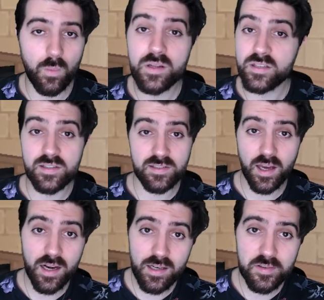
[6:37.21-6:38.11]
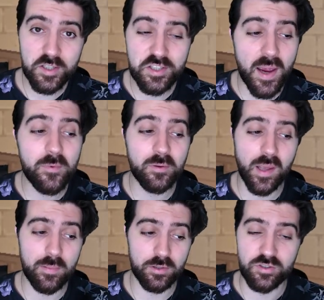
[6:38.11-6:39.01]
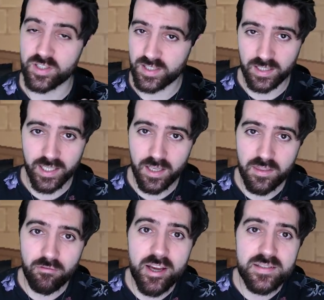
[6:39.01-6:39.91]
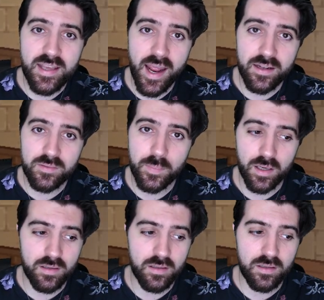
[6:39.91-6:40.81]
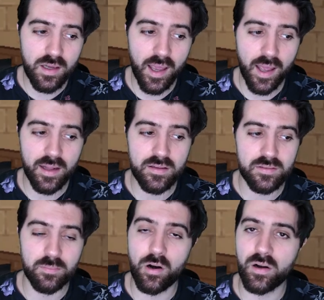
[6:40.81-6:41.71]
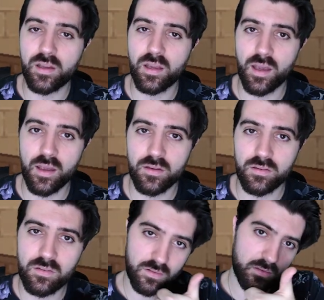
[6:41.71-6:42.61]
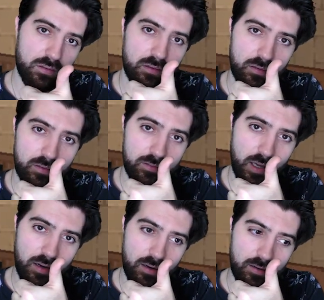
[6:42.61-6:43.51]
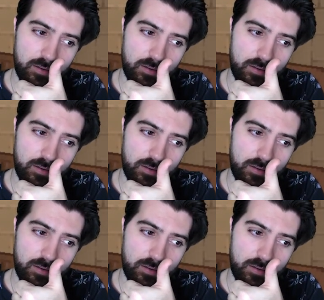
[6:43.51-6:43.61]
Once it's done, the GM will be able to just click the raised hand button and mark as done.